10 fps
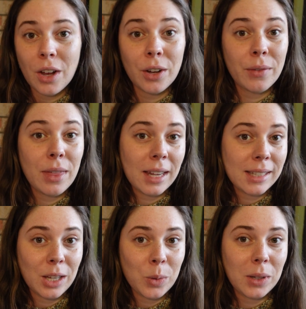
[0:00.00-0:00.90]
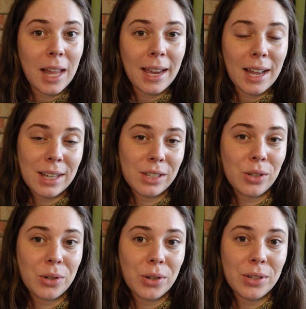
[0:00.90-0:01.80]
of things that you would like us
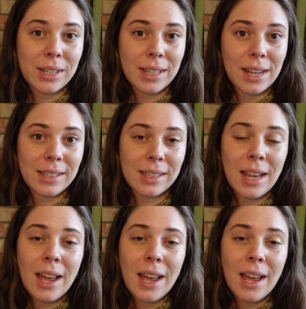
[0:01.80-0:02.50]
to discuss